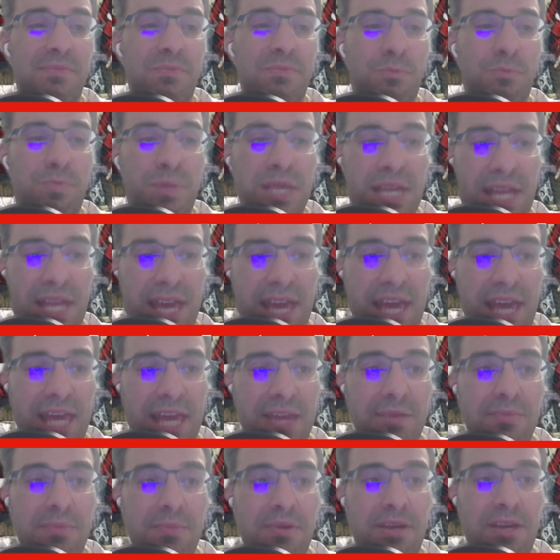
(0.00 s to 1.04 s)

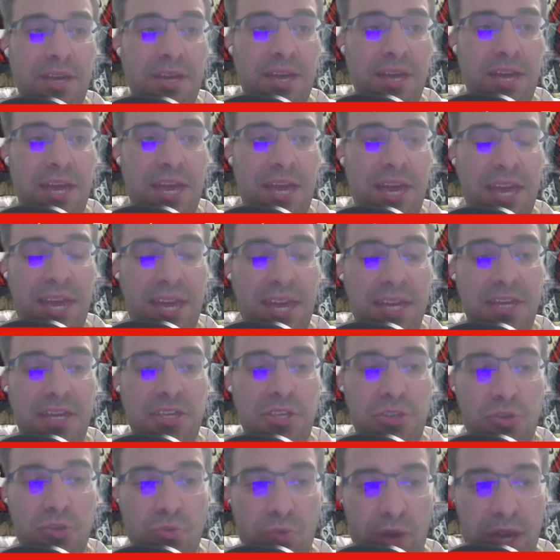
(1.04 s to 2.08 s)
became a
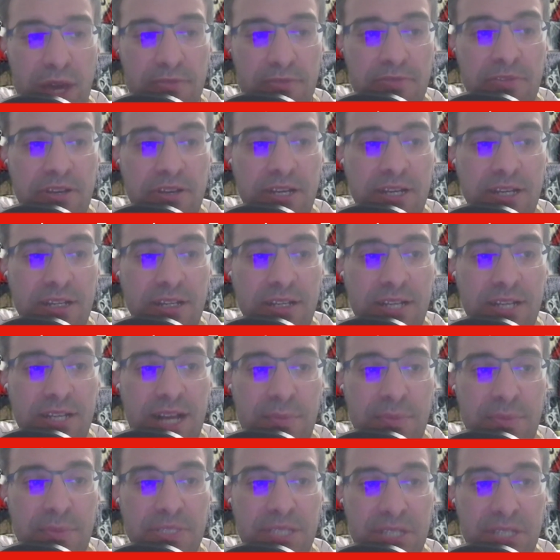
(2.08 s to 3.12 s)
UEFA
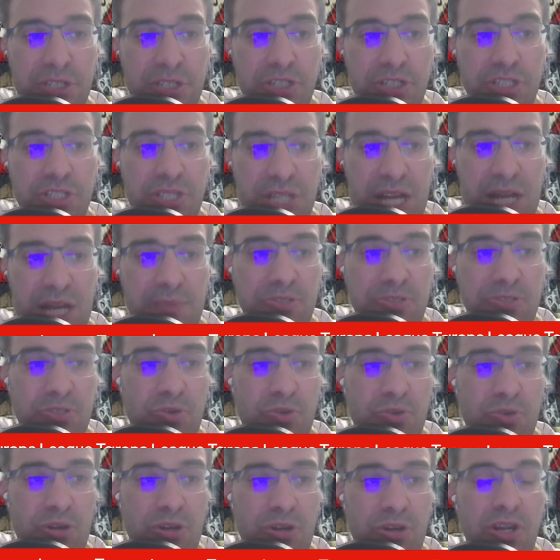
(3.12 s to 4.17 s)
competition top
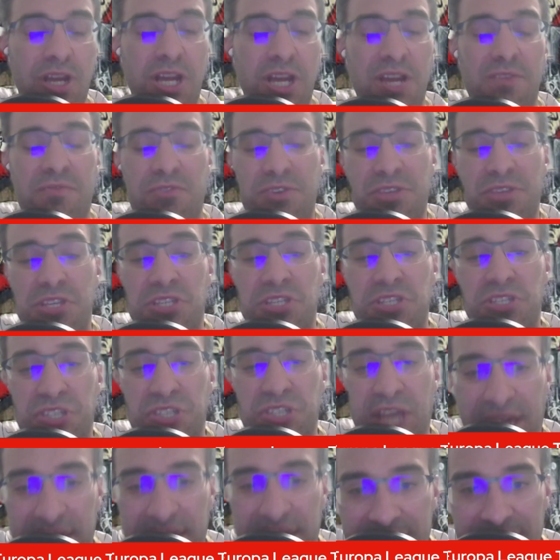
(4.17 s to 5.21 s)
scorer for the
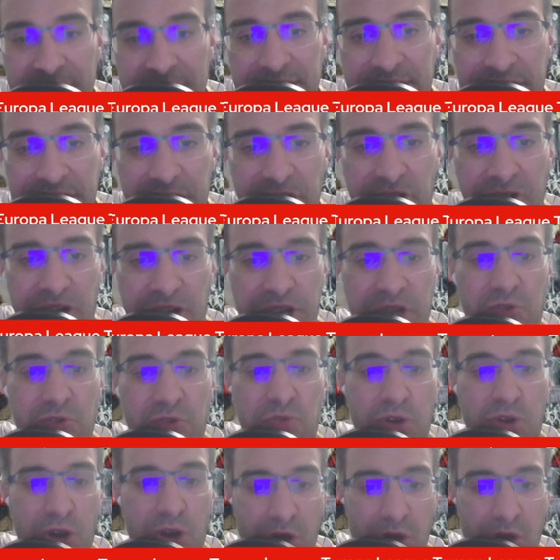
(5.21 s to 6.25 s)
second year in a
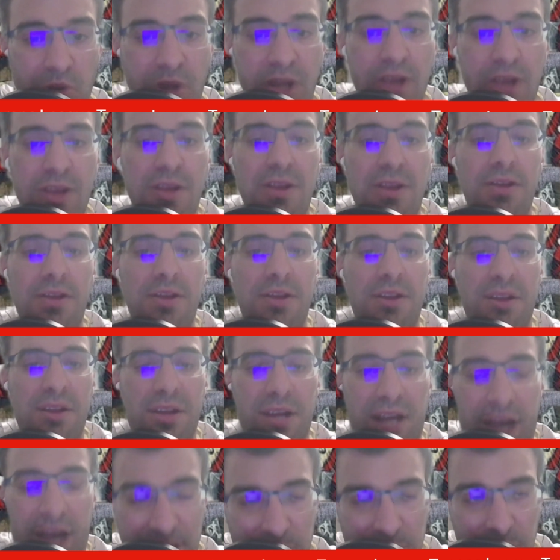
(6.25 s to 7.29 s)
row.
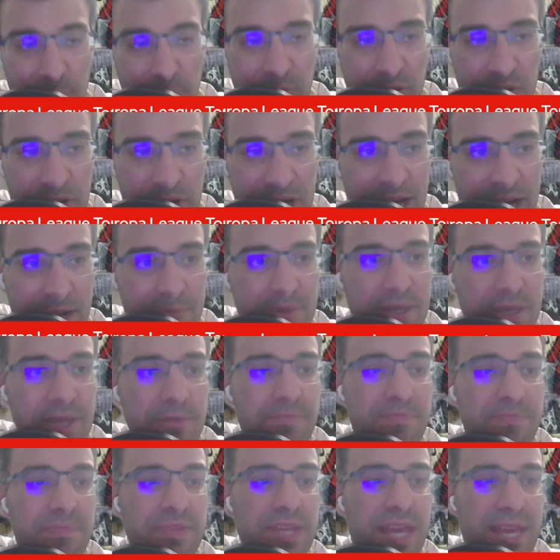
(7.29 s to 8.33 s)
Kaabi
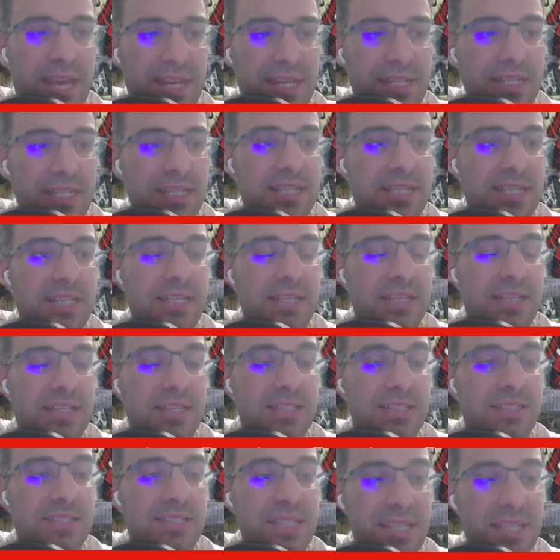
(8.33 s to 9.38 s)
ended
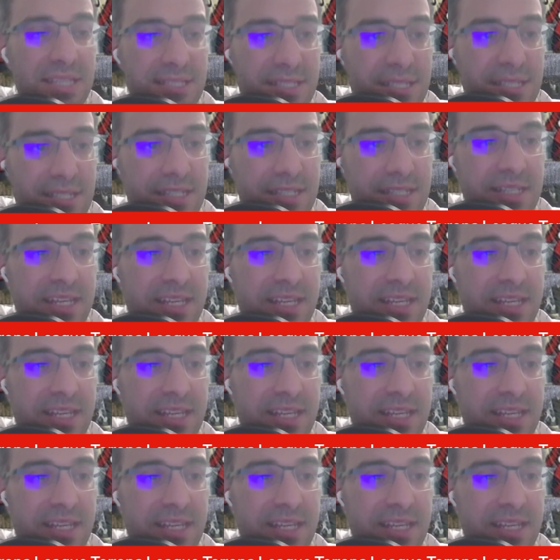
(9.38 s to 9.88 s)
the season